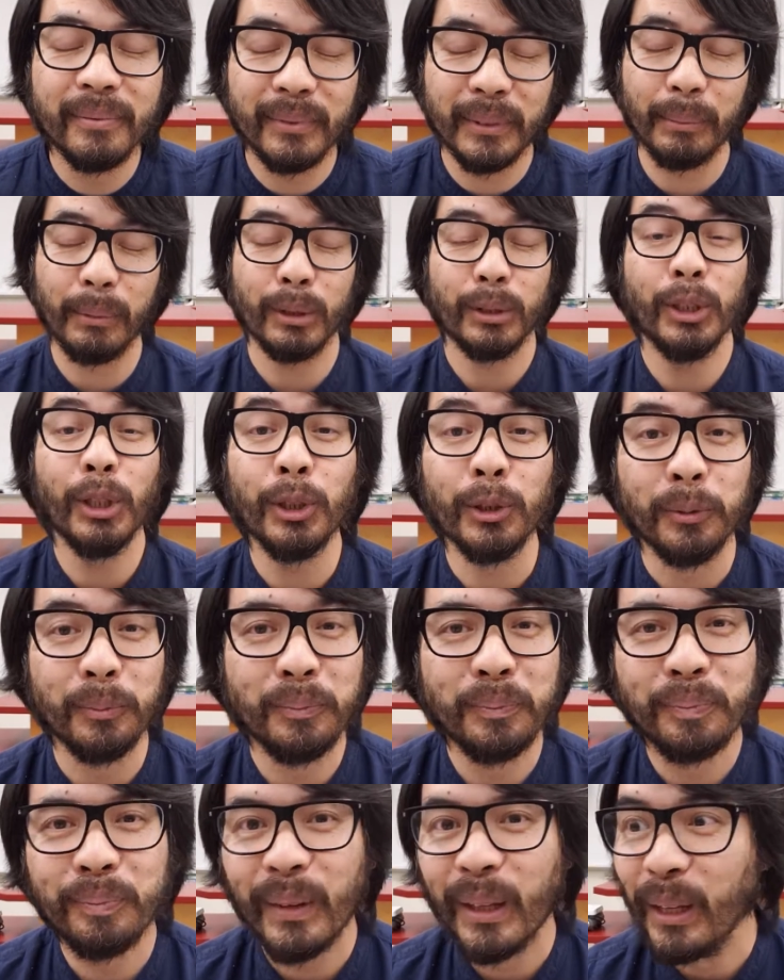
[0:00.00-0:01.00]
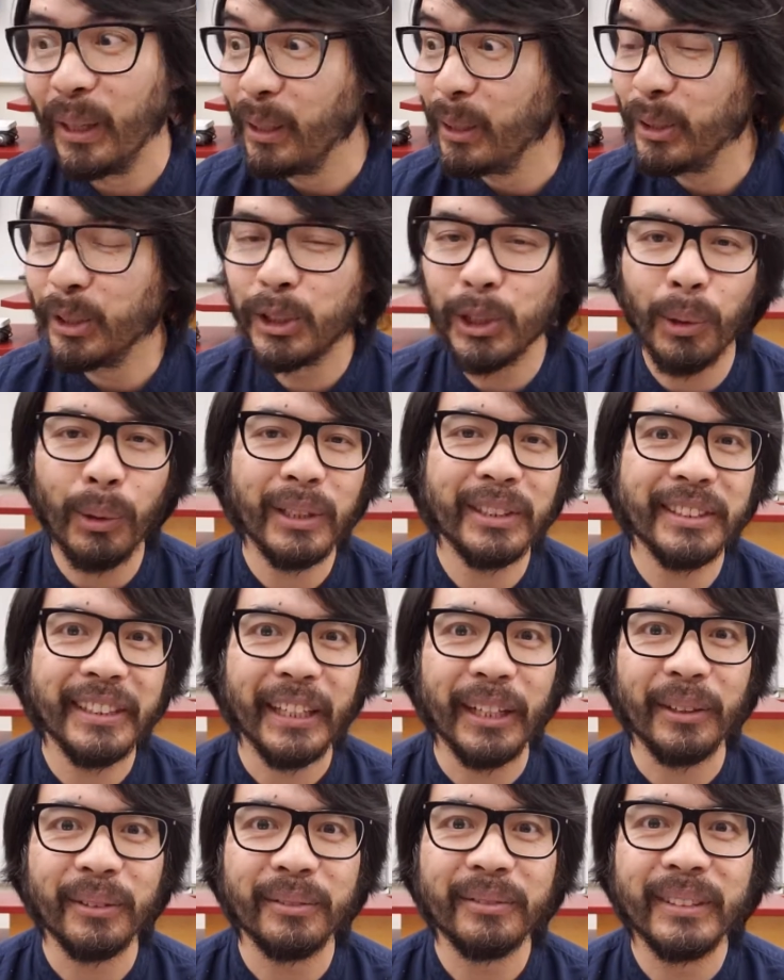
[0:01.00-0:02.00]
Number 2, show and
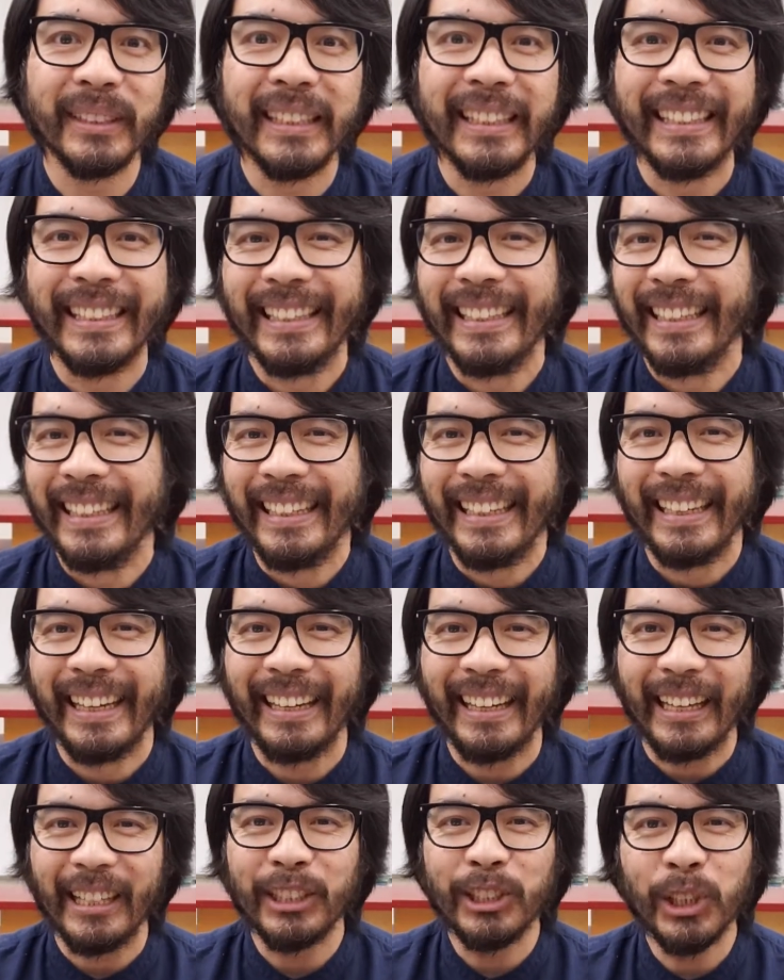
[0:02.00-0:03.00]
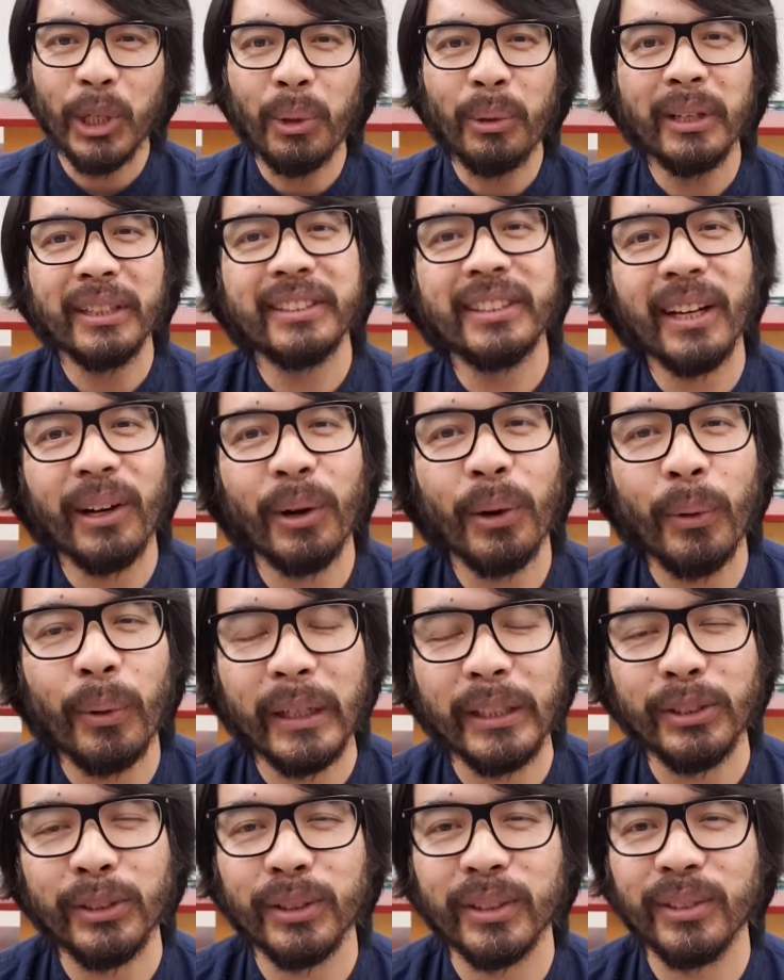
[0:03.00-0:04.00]
tell. In a show and tell
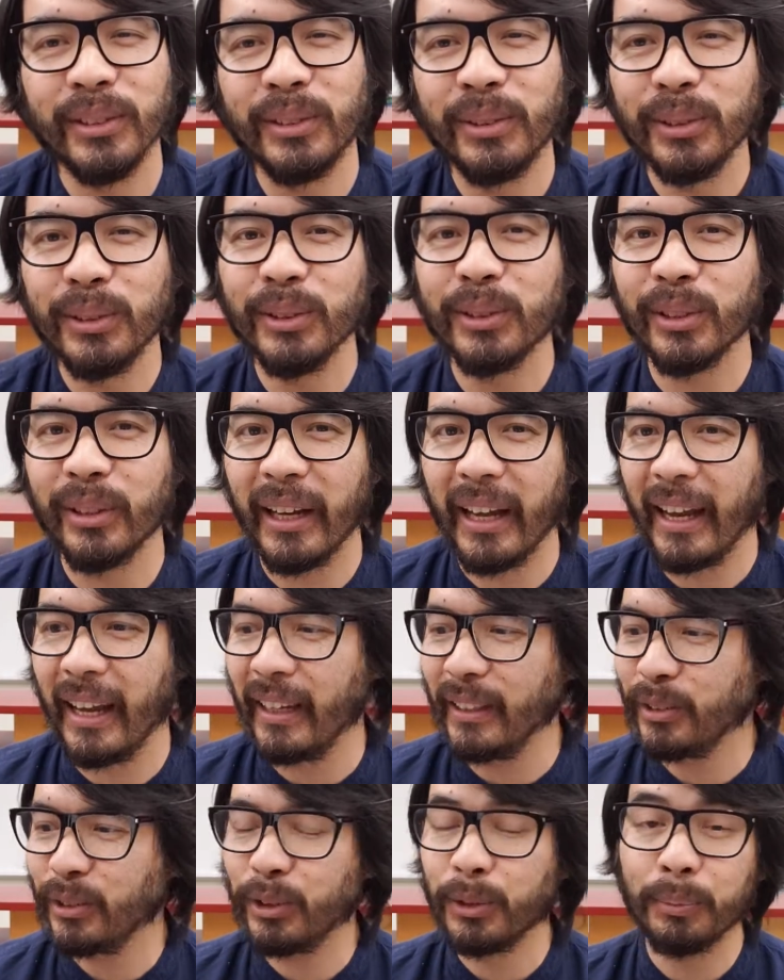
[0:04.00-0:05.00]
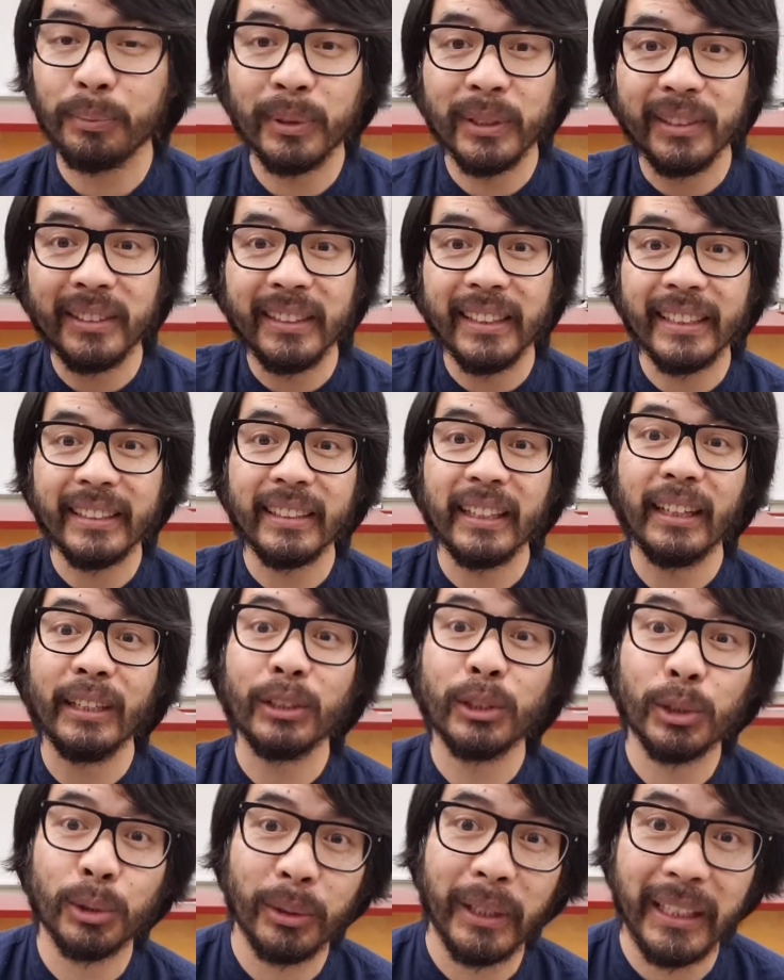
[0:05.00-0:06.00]
question, students are asked to predict a
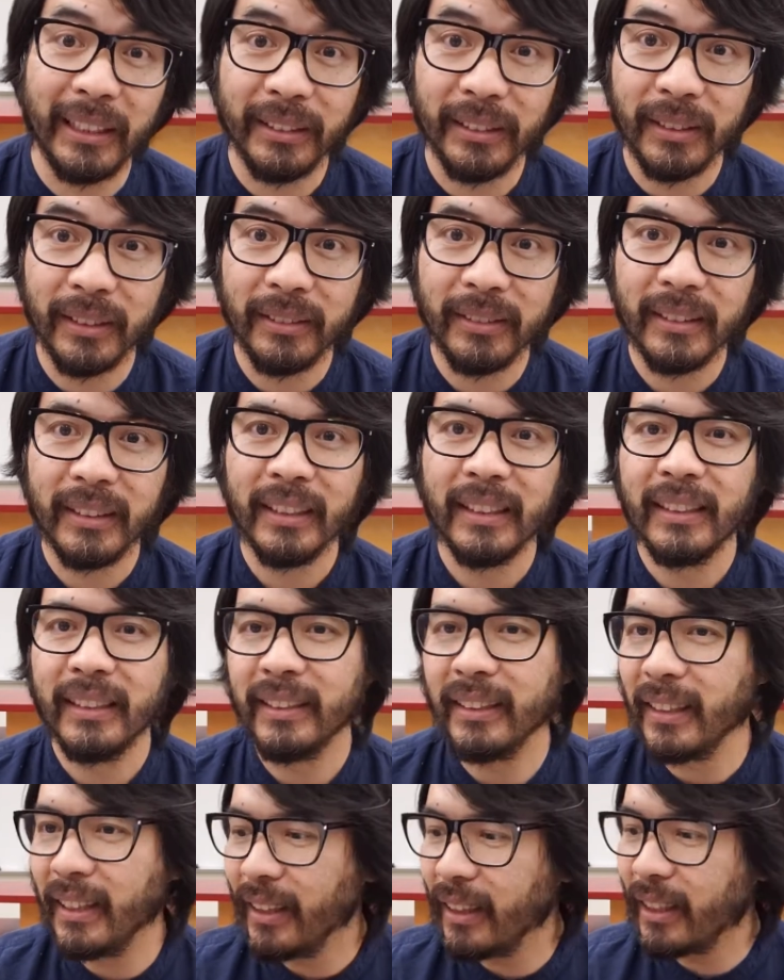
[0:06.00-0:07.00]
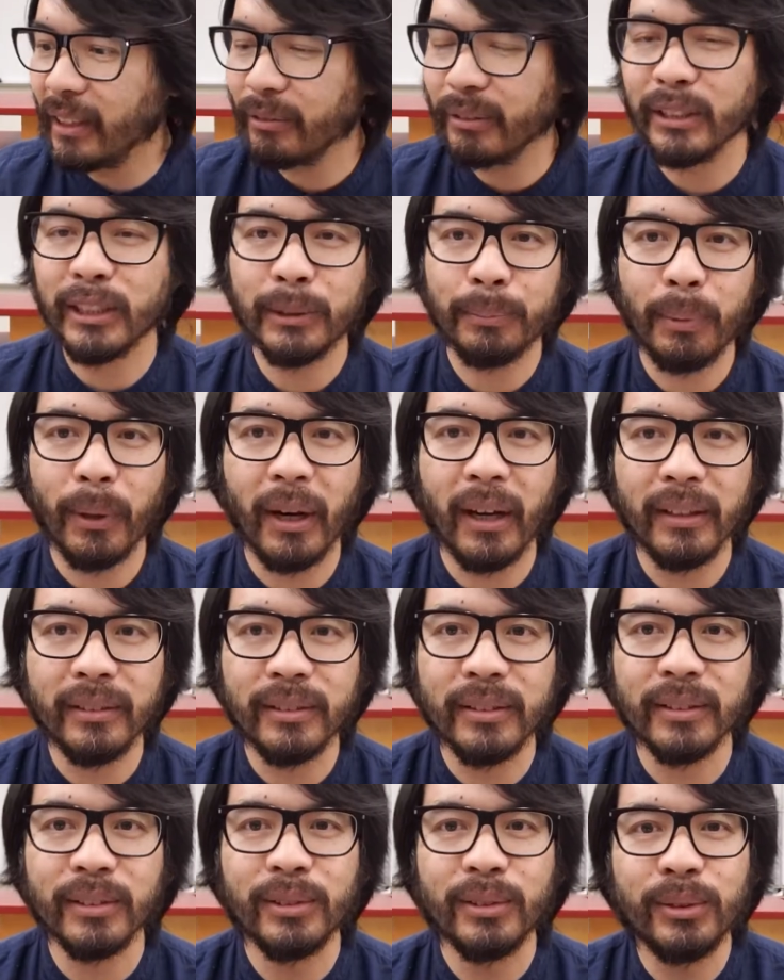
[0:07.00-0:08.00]
trend. In their
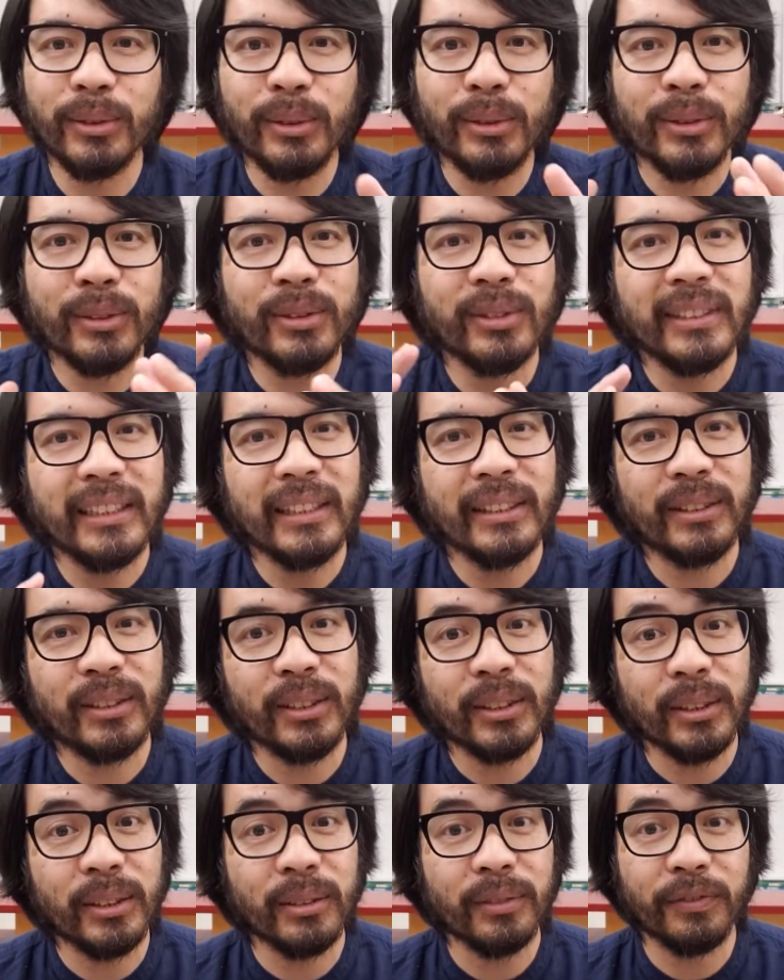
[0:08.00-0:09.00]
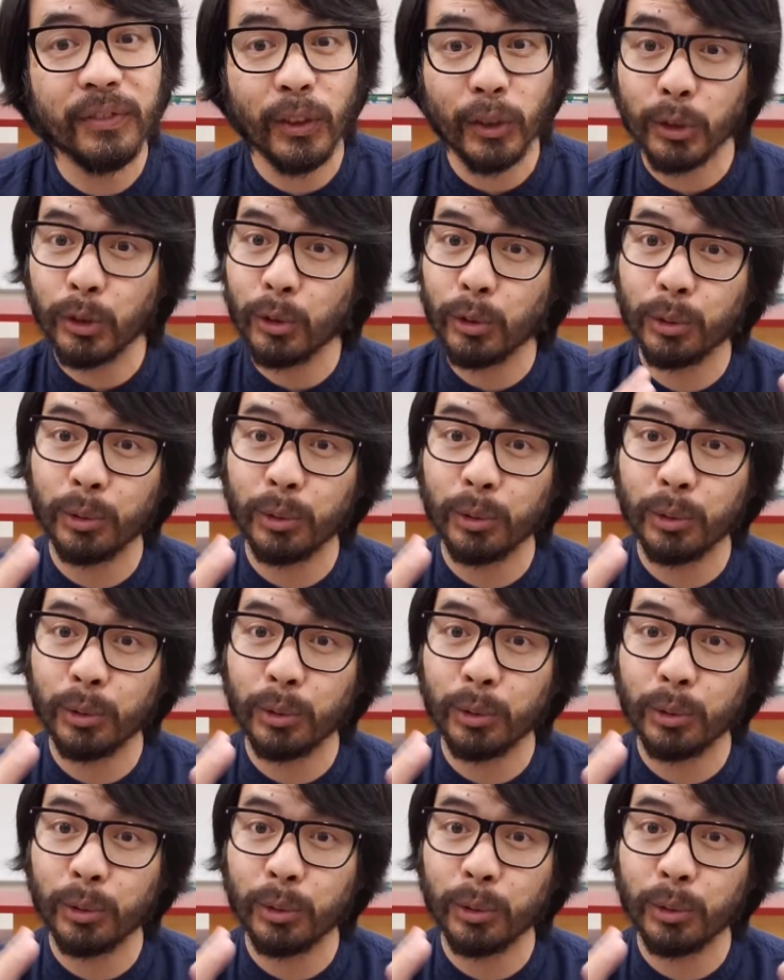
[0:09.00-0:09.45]
response, students need to first